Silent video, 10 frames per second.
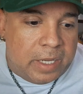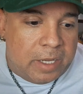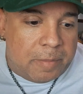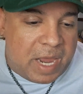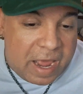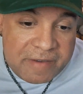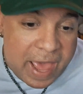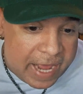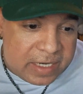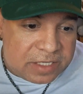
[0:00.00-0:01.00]
And I've
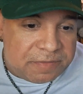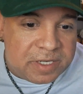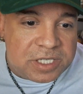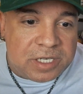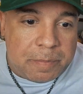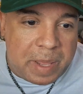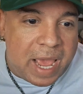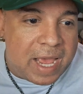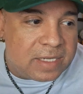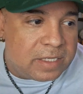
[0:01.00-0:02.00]
had this fish in the
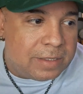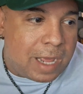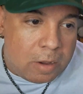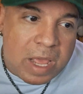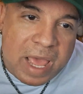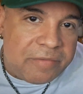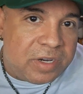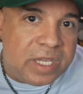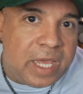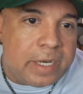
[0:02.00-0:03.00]
past, and I'll have it
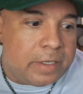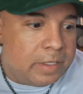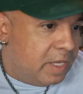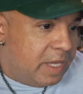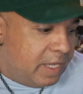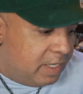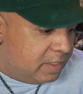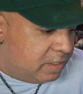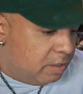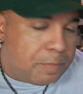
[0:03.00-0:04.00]
again,
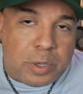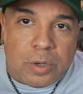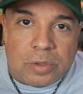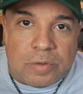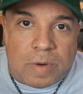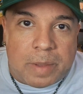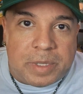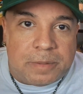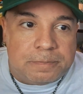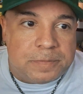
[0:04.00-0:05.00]
is the pearl gourami.